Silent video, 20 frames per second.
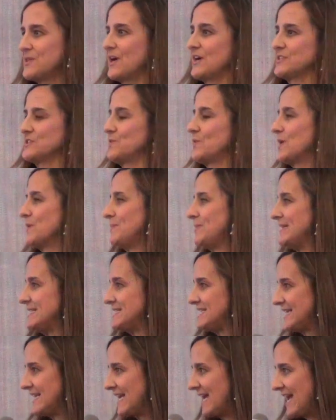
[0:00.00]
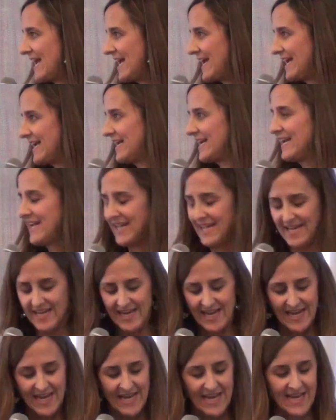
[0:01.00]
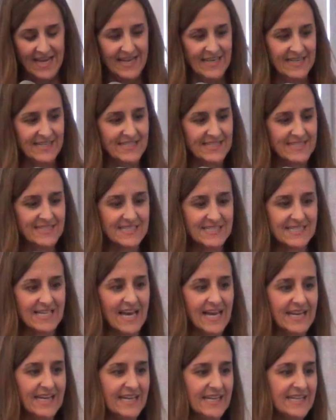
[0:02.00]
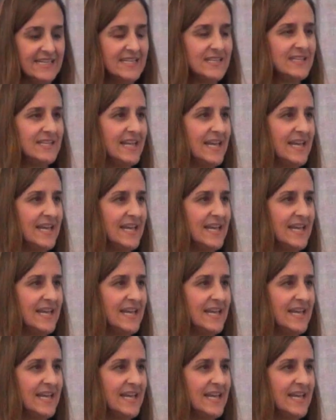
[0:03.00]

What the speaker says: talked to our PCA, and decided